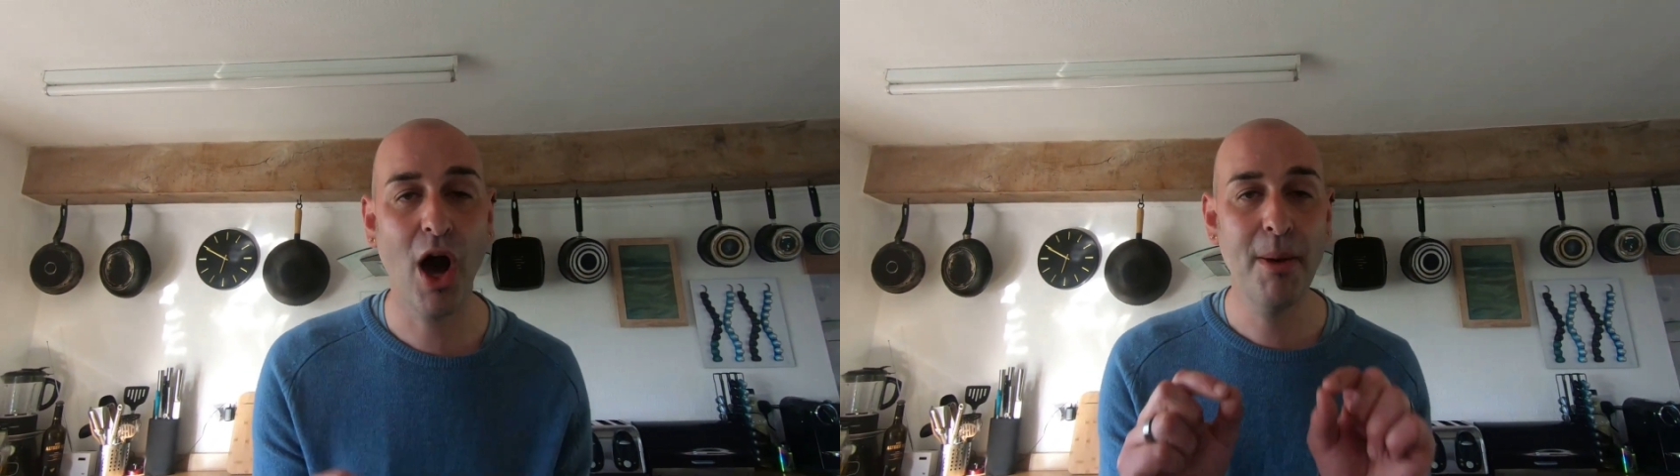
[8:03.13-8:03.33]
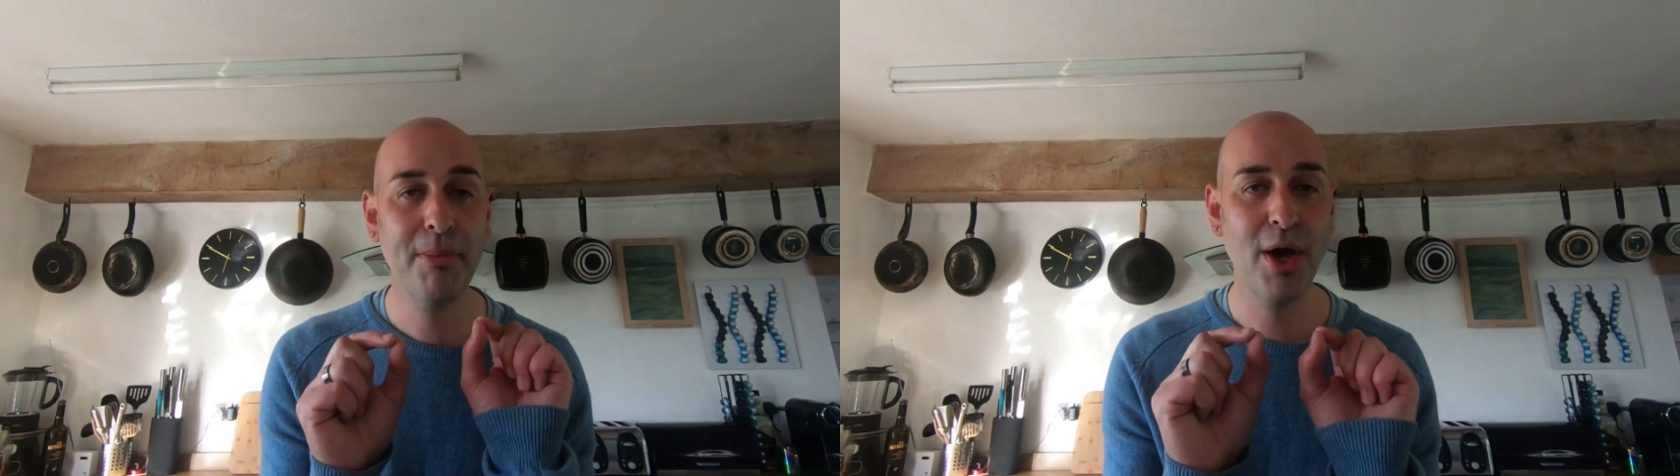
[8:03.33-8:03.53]

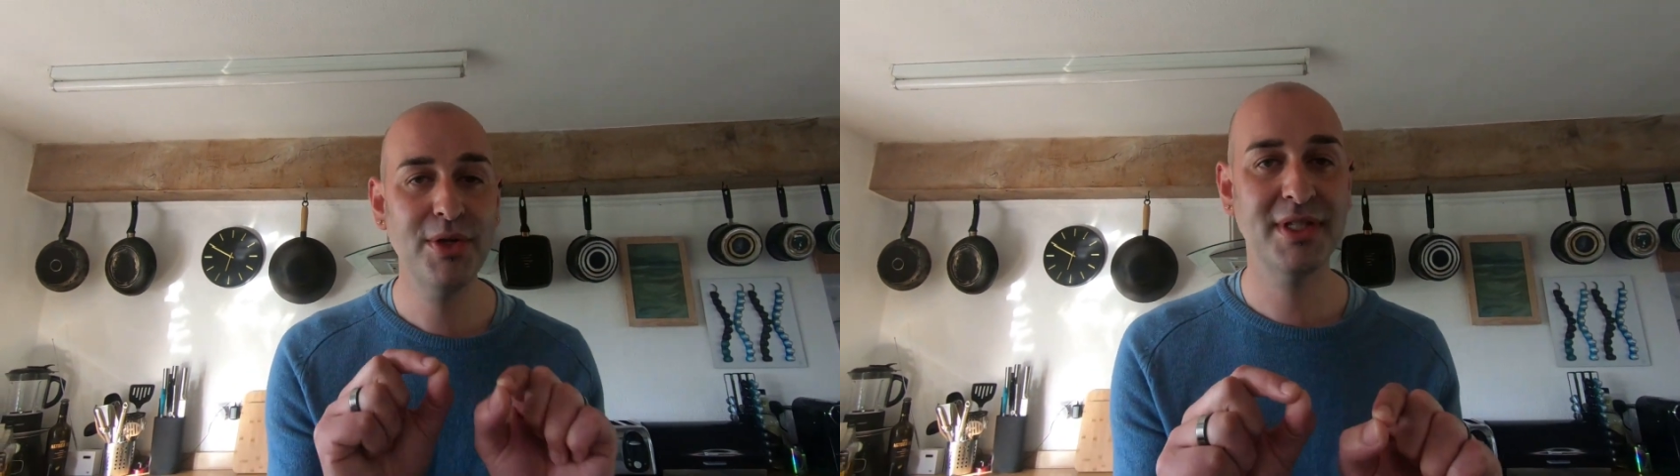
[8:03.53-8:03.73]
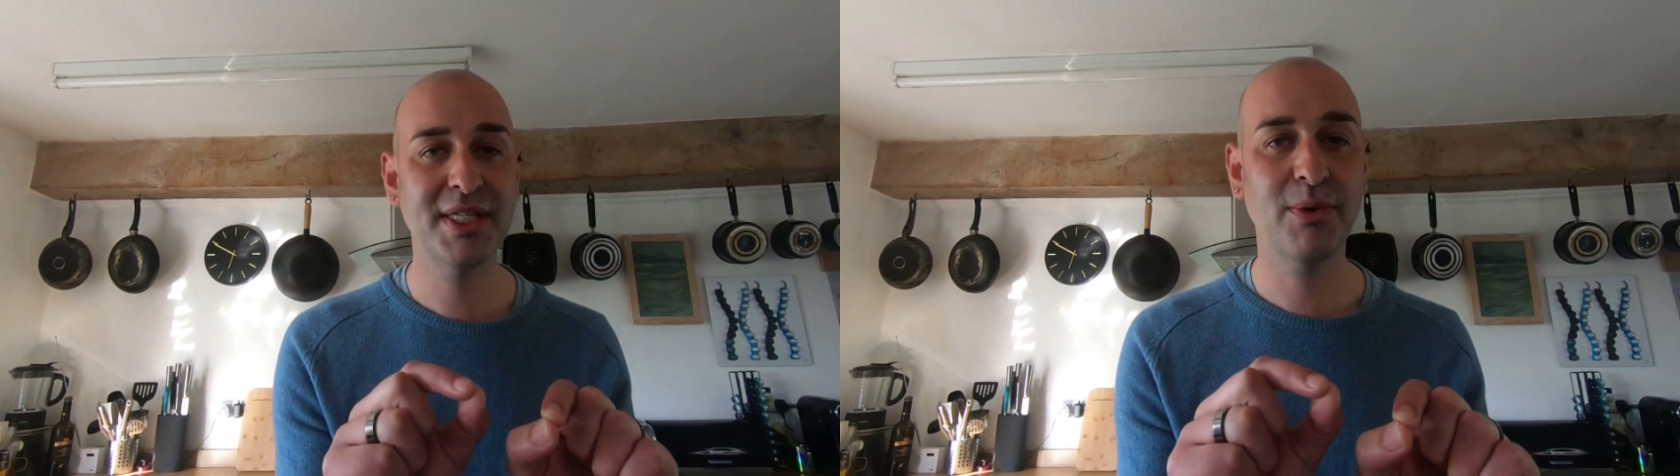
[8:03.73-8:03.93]
I
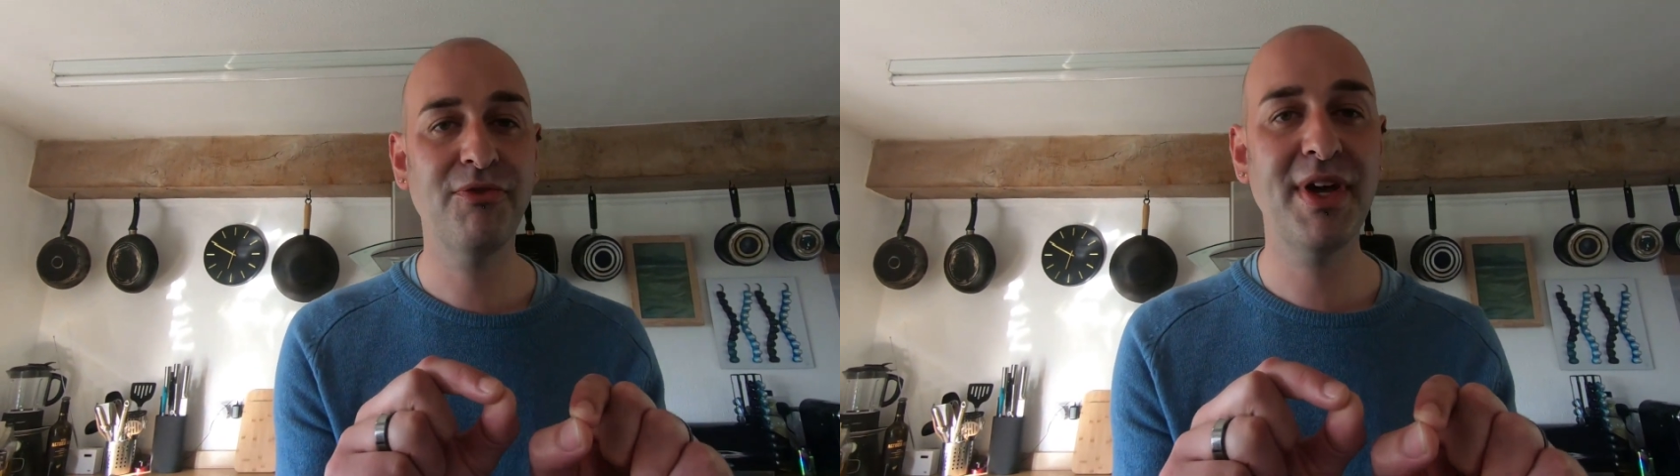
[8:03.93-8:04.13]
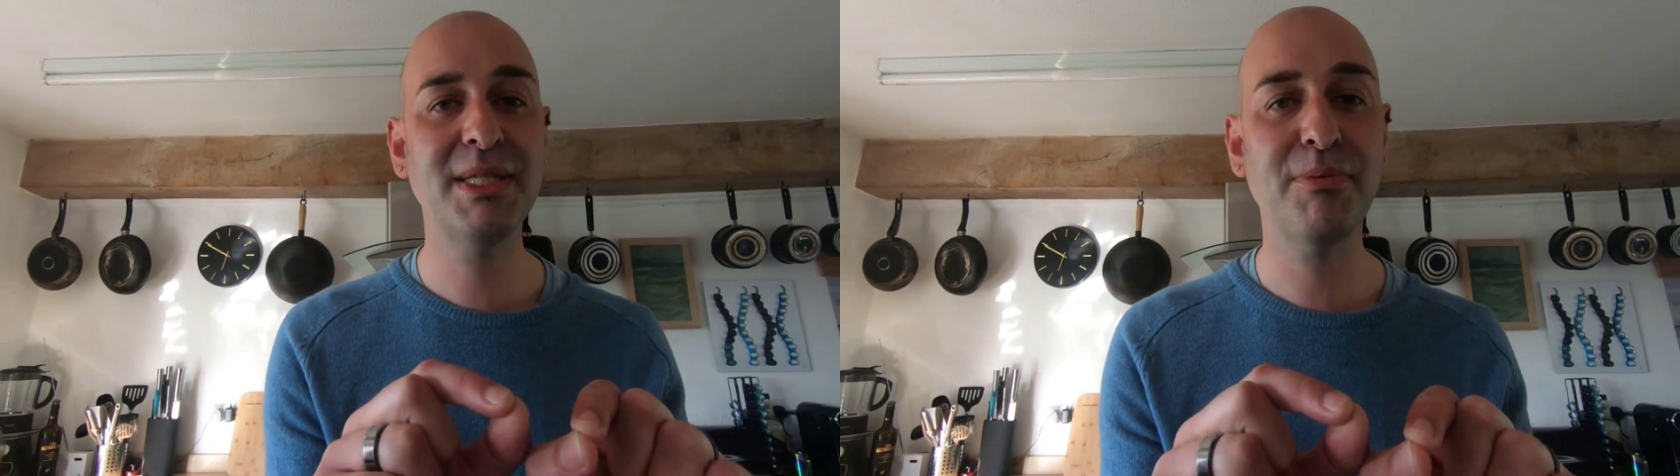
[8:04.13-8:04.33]
posted this
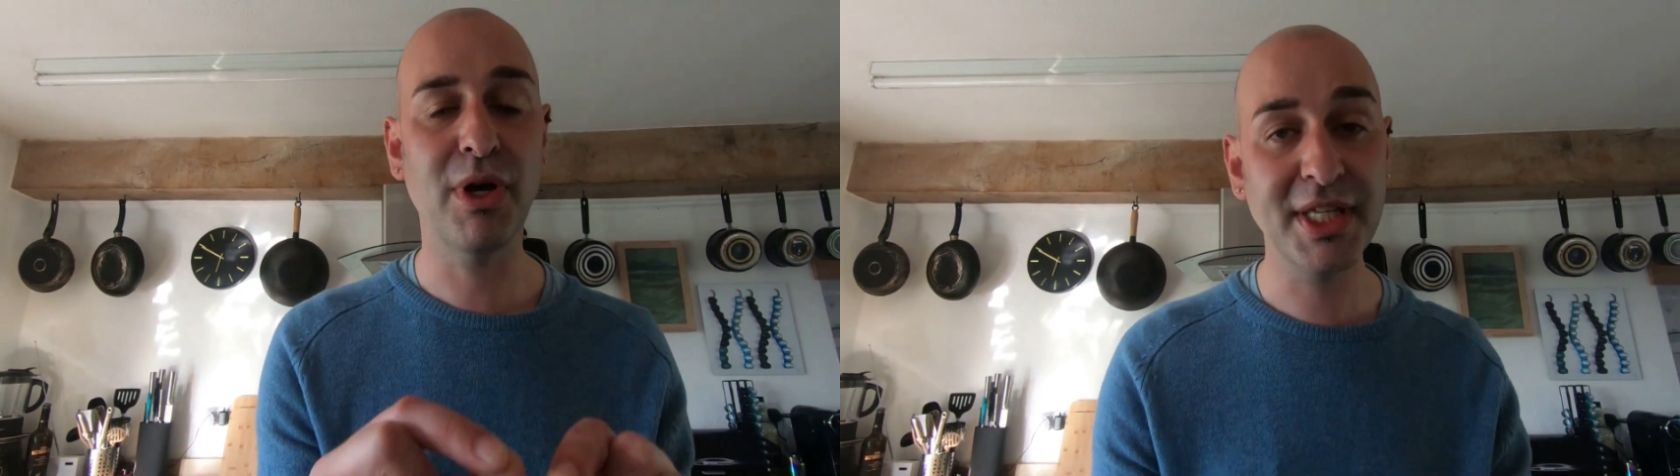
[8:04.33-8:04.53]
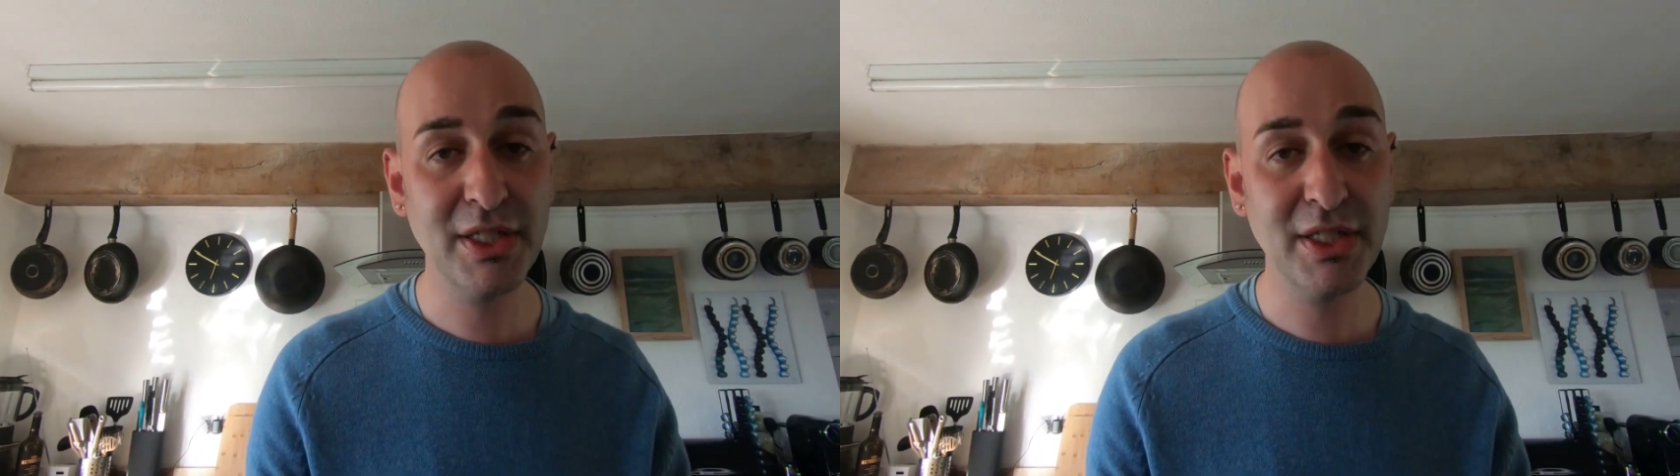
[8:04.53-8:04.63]
on Facebook.